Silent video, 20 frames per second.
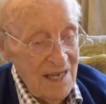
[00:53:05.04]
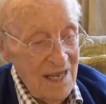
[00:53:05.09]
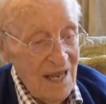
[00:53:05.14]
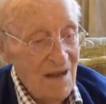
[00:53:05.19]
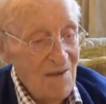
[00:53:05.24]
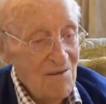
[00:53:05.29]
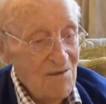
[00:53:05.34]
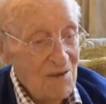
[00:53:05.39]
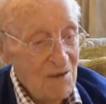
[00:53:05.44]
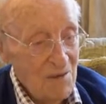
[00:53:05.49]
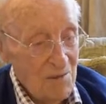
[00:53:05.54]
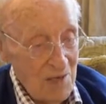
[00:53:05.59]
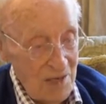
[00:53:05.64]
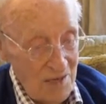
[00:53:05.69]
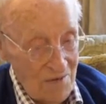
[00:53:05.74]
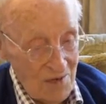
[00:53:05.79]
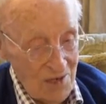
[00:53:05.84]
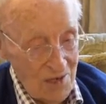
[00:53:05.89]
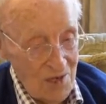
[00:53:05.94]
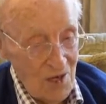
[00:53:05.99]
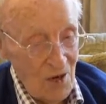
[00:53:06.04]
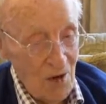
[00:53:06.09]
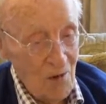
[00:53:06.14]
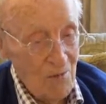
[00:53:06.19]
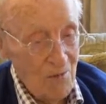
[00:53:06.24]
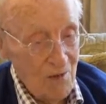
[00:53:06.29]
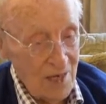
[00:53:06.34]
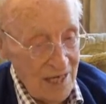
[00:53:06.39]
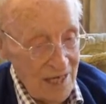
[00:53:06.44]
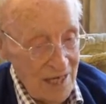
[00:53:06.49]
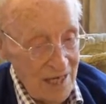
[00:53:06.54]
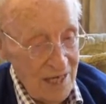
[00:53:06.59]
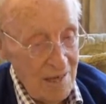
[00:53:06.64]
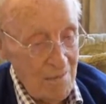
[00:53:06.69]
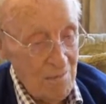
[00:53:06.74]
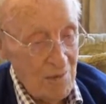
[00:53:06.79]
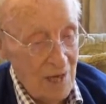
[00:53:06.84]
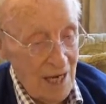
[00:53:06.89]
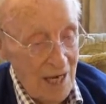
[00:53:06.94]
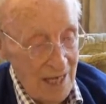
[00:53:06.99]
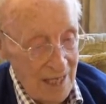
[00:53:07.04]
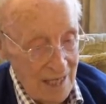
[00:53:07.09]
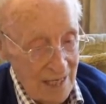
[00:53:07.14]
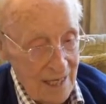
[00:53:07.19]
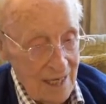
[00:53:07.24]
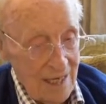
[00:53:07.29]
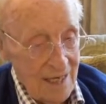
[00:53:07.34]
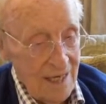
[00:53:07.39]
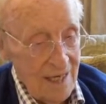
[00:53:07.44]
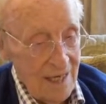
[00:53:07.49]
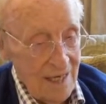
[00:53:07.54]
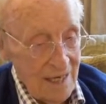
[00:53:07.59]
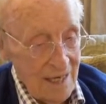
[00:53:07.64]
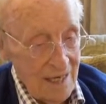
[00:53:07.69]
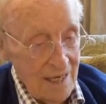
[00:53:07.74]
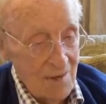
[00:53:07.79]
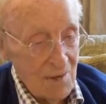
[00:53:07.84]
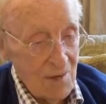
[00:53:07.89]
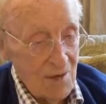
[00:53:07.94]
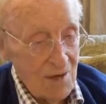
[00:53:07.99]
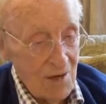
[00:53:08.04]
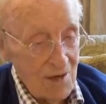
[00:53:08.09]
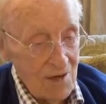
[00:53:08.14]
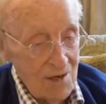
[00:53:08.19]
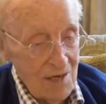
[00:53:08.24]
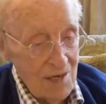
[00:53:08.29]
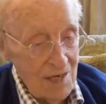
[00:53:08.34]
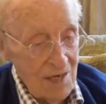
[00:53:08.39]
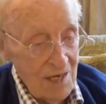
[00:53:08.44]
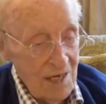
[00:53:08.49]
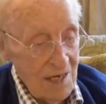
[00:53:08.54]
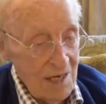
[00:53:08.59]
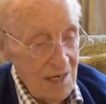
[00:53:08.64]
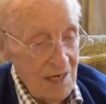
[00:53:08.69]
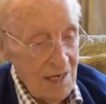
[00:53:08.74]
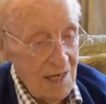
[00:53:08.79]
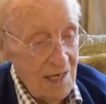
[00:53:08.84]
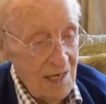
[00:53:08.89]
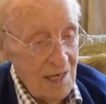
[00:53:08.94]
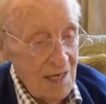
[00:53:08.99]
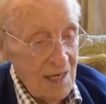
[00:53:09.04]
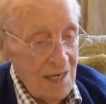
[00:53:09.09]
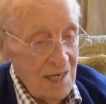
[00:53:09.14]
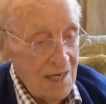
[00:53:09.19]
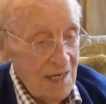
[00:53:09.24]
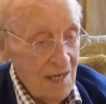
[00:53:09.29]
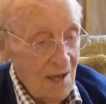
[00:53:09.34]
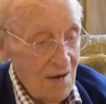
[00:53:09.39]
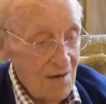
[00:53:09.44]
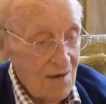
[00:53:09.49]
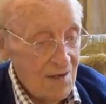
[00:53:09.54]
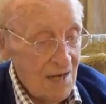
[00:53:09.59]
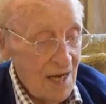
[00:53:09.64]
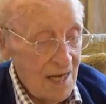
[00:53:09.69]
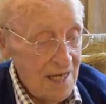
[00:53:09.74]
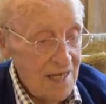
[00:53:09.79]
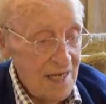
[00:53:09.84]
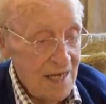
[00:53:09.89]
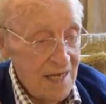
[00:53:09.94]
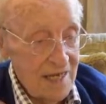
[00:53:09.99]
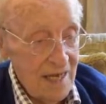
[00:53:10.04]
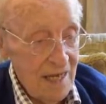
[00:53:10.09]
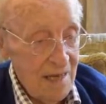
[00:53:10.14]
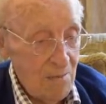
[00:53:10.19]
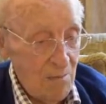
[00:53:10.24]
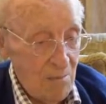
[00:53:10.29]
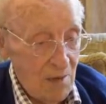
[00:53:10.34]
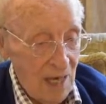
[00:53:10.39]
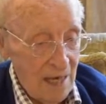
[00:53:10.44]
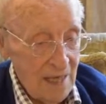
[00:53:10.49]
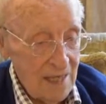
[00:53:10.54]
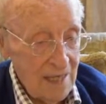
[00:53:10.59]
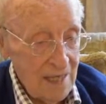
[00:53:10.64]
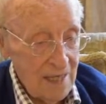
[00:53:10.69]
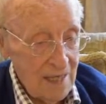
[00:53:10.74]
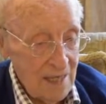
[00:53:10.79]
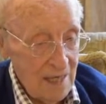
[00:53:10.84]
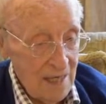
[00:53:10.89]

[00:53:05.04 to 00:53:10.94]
that was a bit of a job bringing it back because you, you always had your kit bag